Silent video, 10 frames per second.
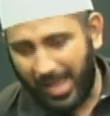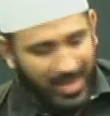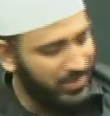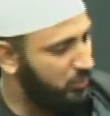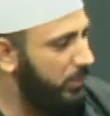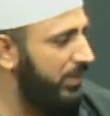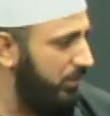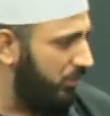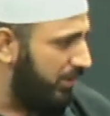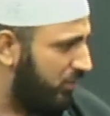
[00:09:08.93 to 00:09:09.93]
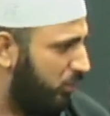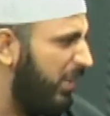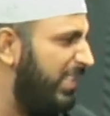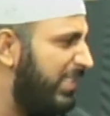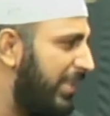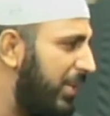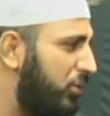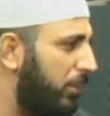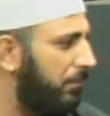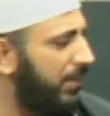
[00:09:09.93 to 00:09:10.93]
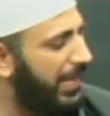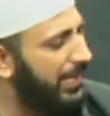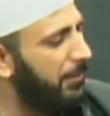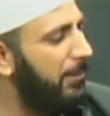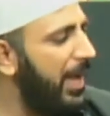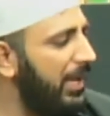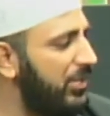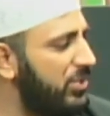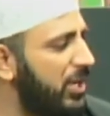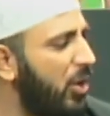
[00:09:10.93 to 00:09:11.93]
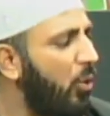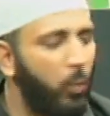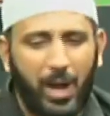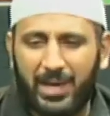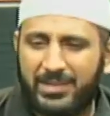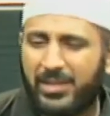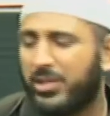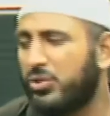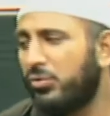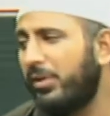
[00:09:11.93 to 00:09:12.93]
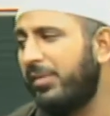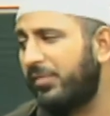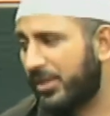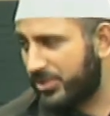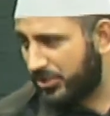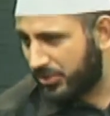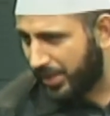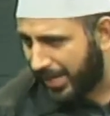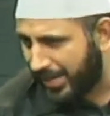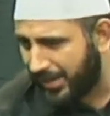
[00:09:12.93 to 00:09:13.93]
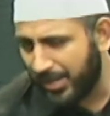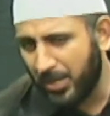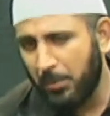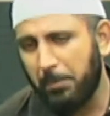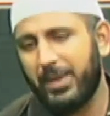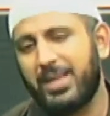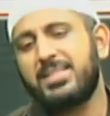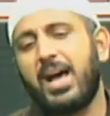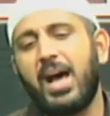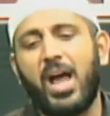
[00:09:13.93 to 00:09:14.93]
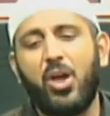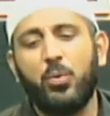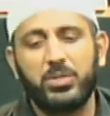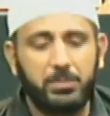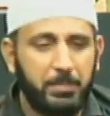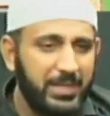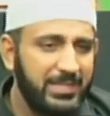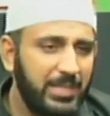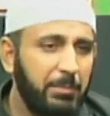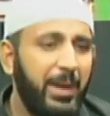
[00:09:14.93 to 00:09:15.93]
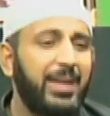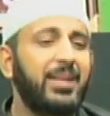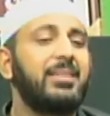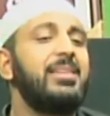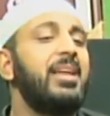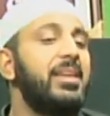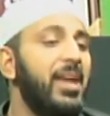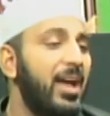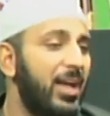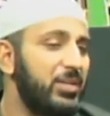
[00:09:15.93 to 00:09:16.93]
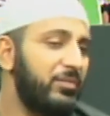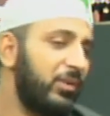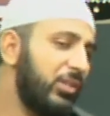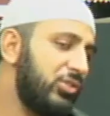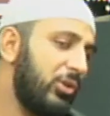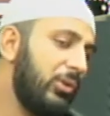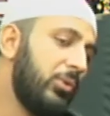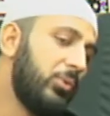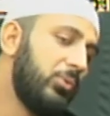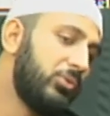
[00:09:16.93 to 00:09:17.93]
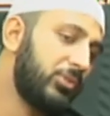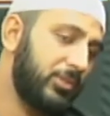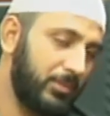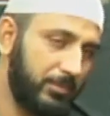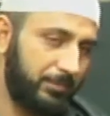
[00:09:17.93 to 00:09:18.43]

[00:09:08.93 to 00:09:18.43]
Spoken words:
As we do this, we tend to get imbalanced. Why didn't you read Fajr today? Because I was busy making the niyaz for the jalus.